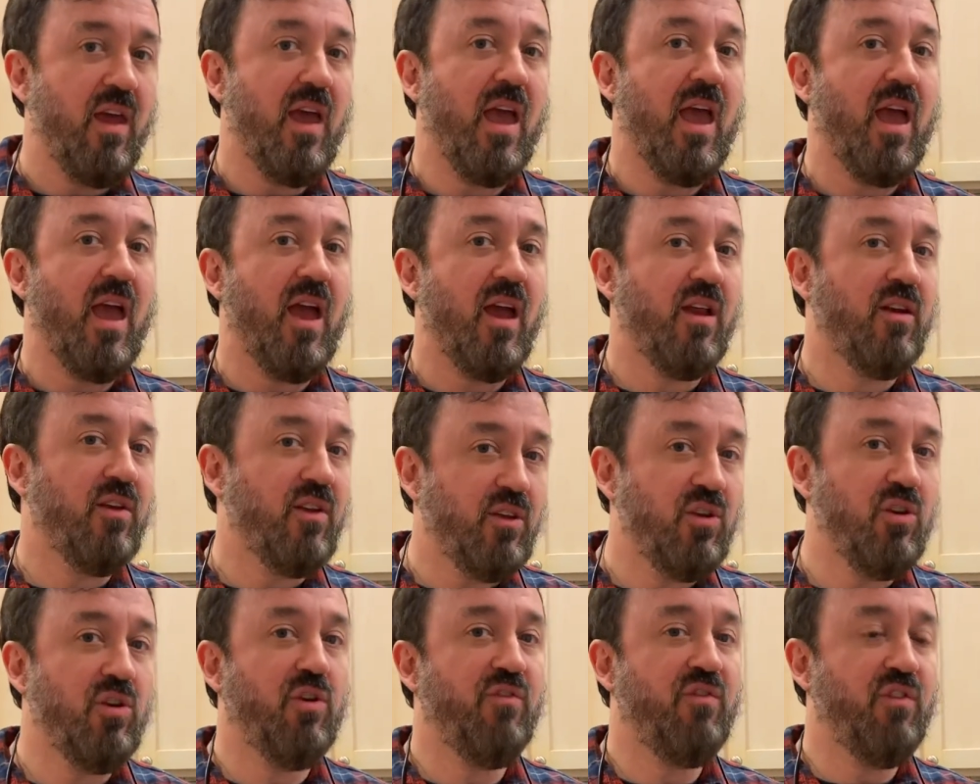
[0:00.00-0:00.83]

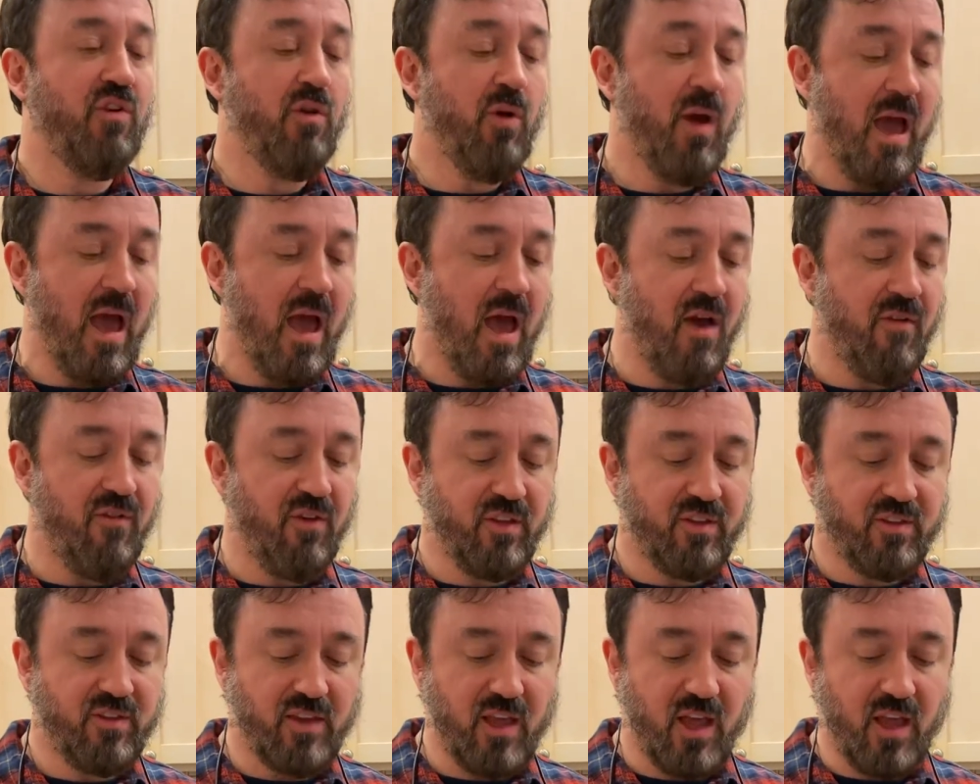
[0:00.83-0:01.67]
And you, if you have
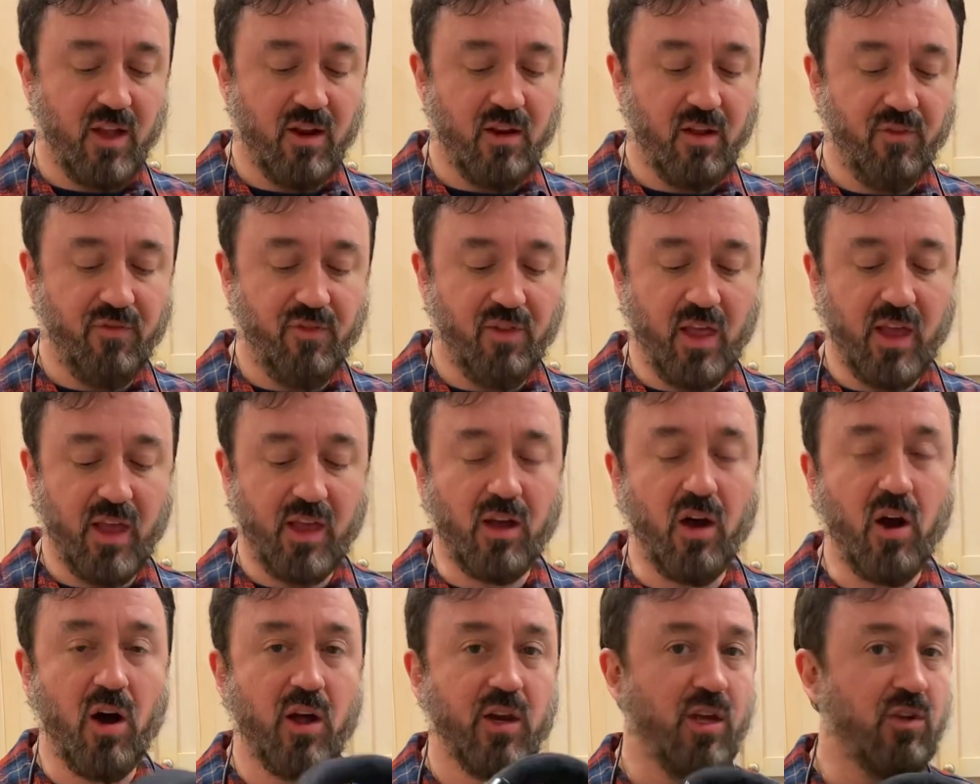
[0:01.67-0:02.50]
a set of like
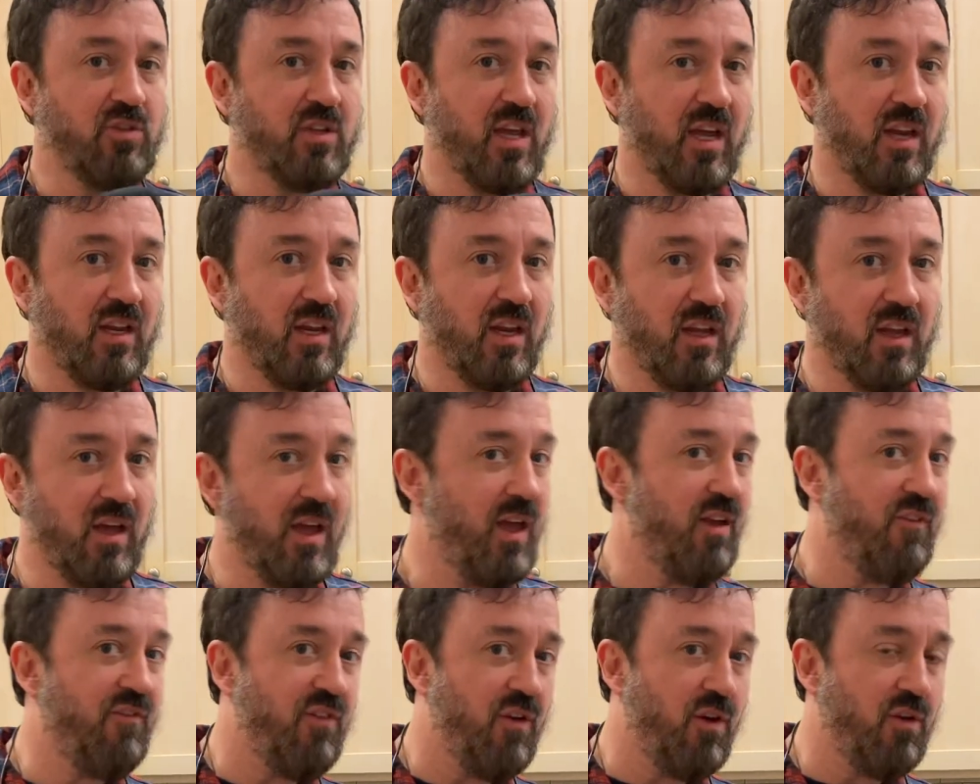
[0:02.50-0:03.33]
Audio Technica
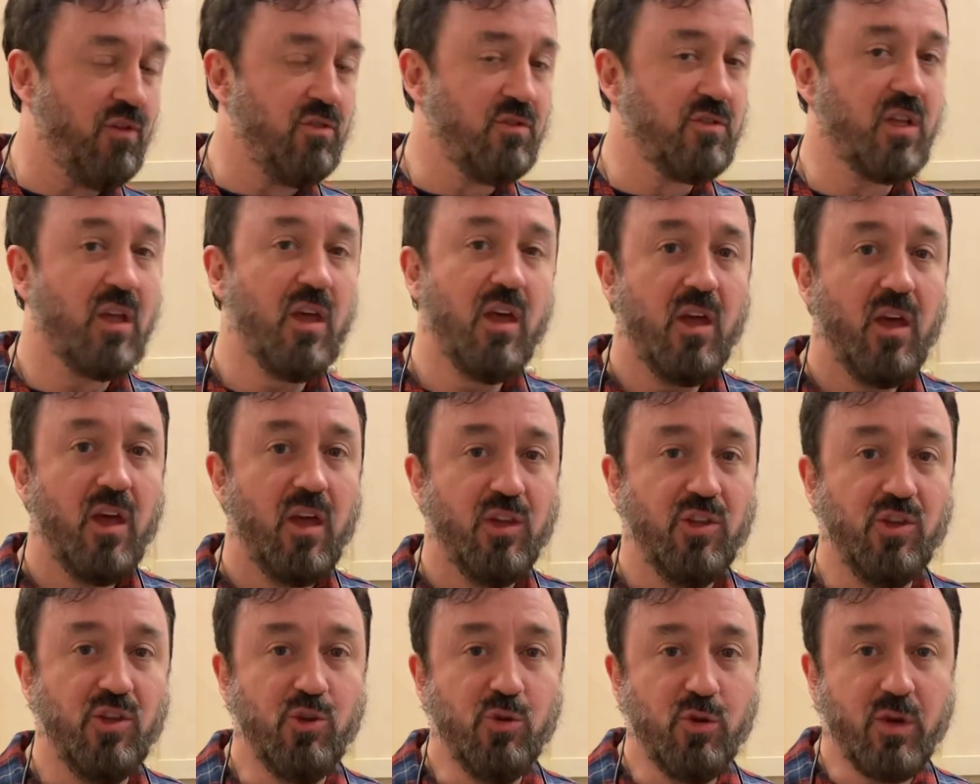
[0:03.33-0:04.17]
headphones,
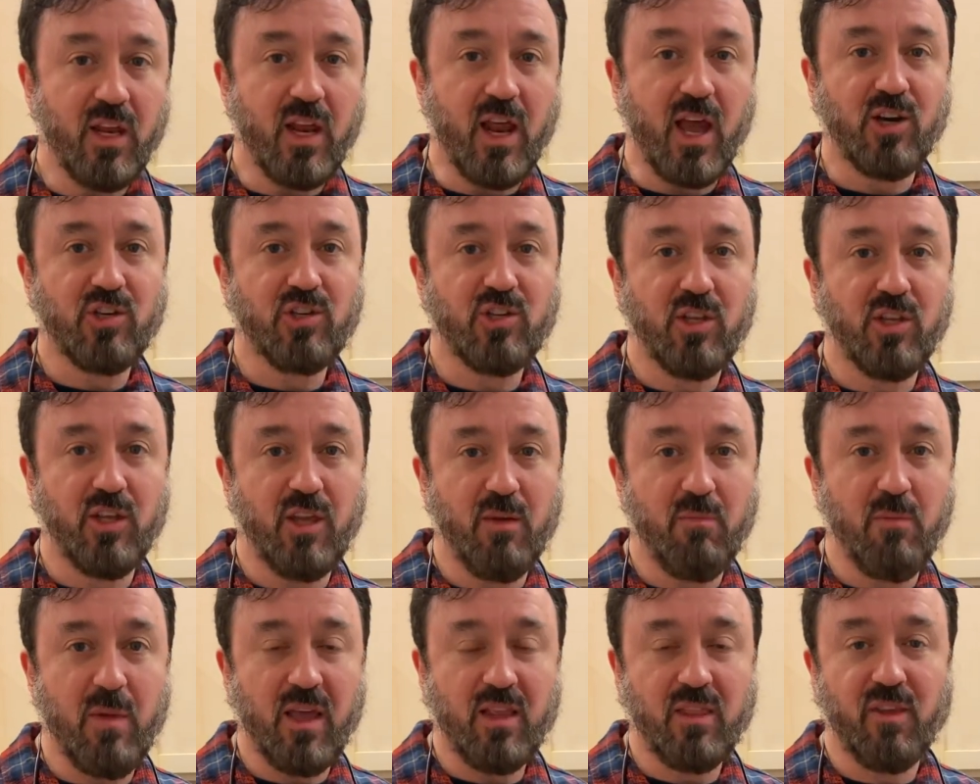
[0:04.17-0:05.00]
you can
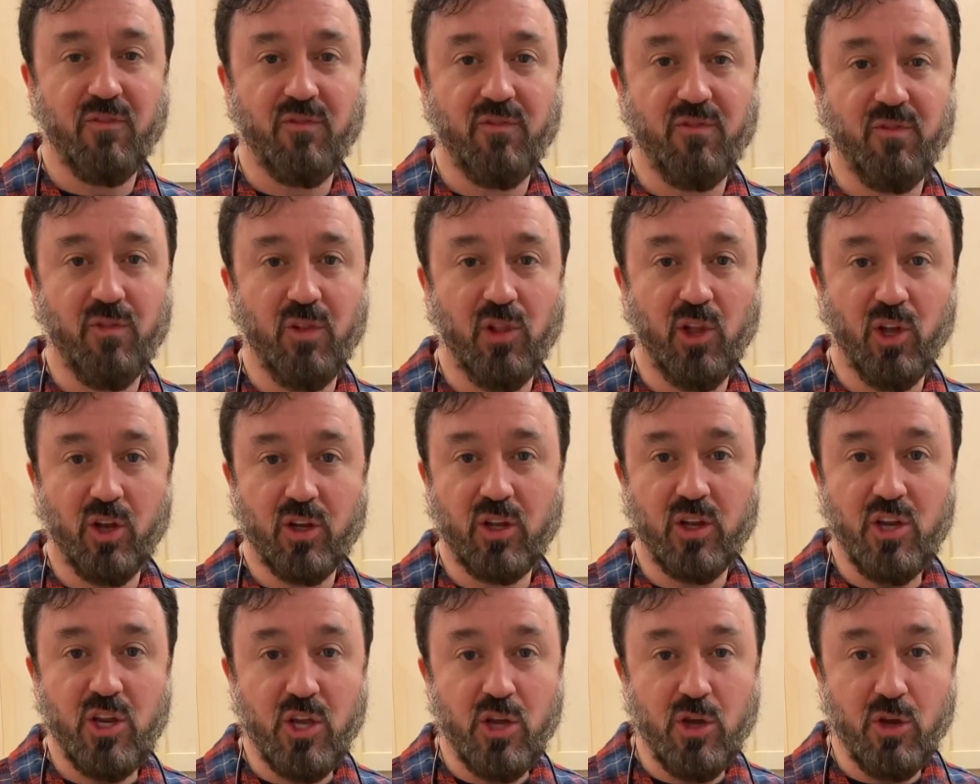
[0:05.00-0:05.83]
actually make them
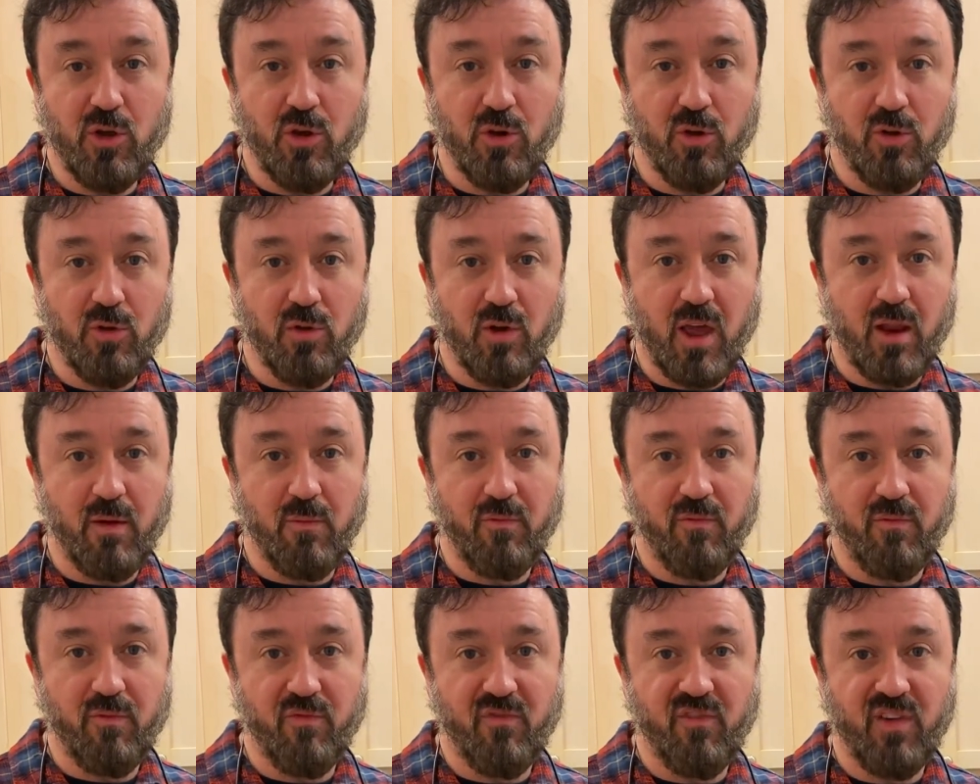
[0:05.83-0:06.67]
look new
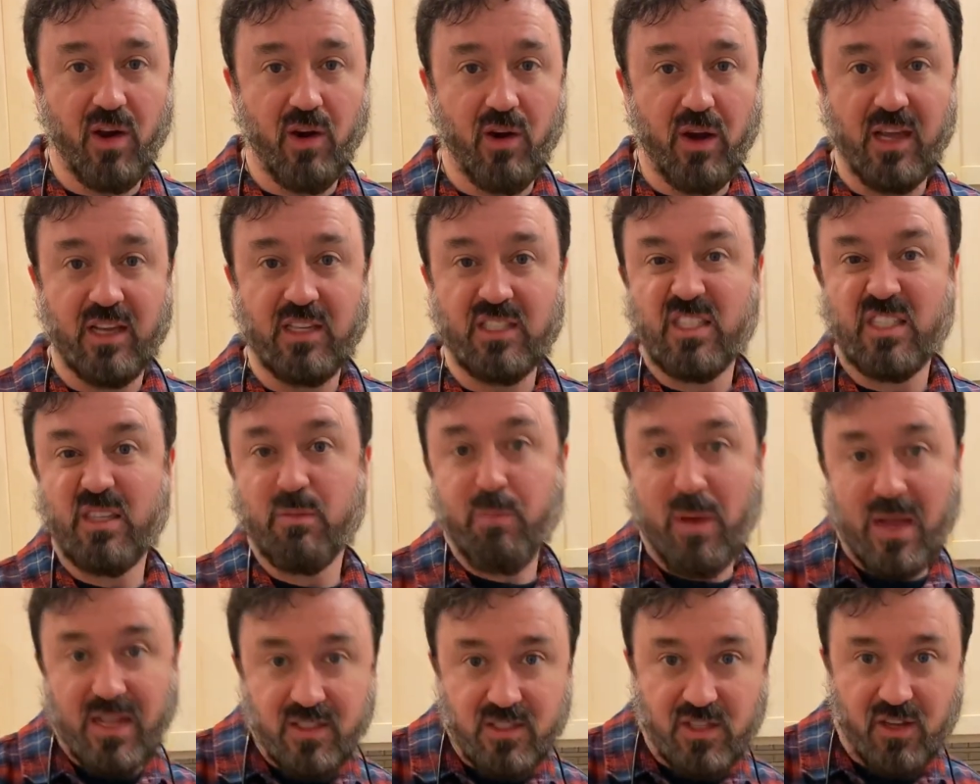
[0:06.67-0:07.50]
and very
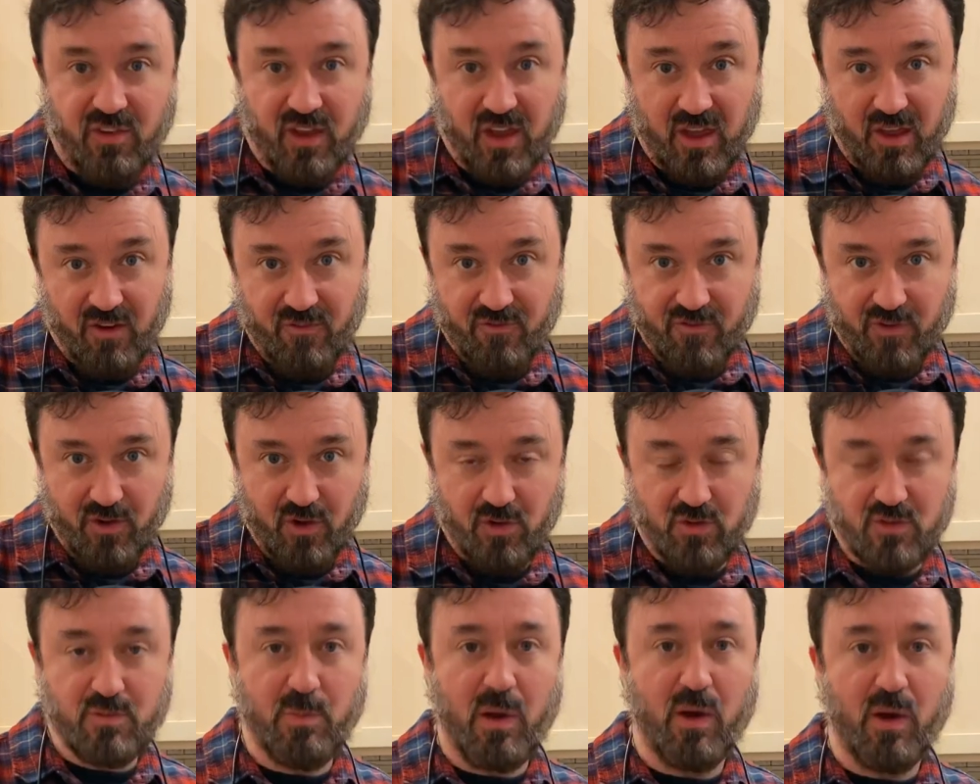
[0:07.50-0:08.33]
expensive
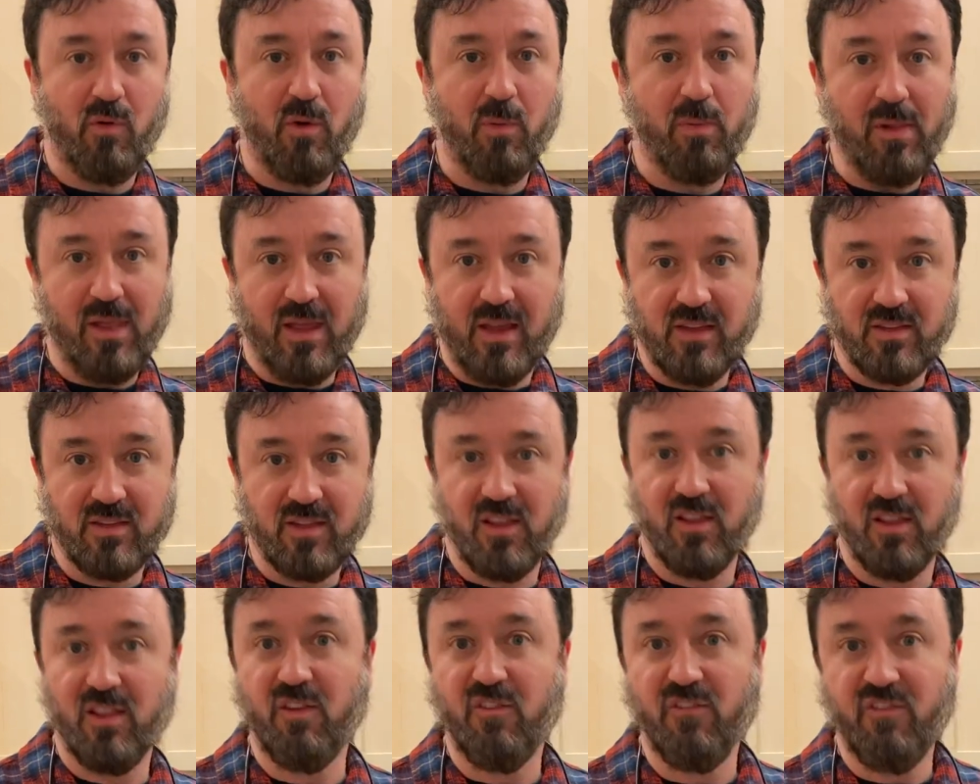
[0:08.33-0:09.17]
headphones by
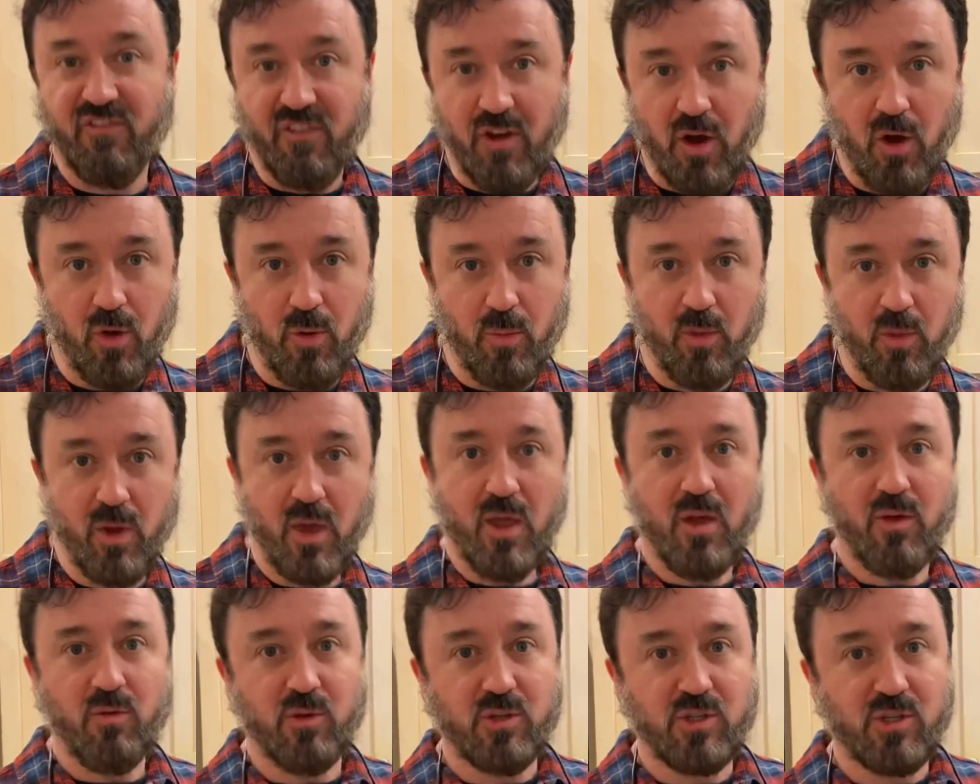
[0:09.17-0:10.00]
replacing the foam,
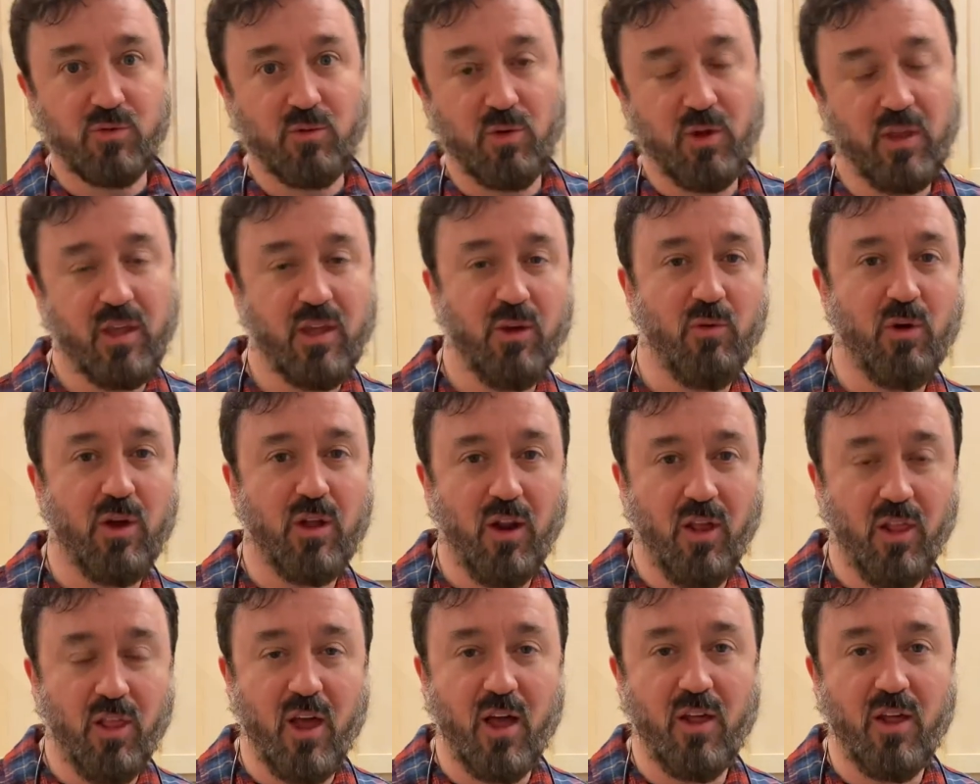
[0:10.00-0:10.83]
which is really what
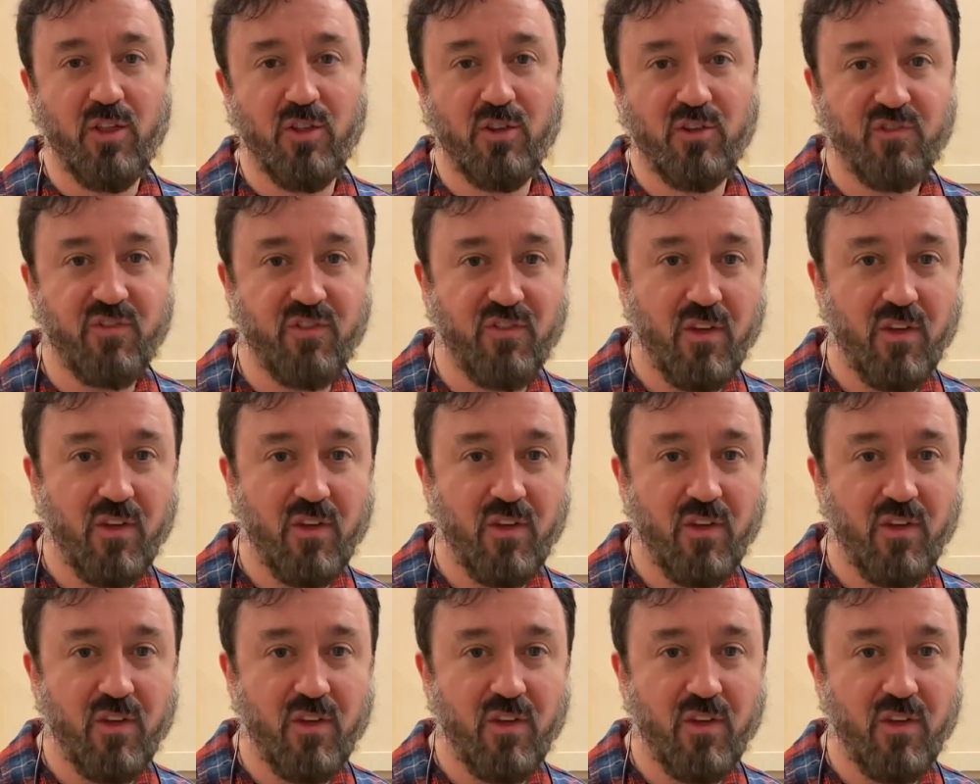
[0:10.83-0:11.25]
a lot of those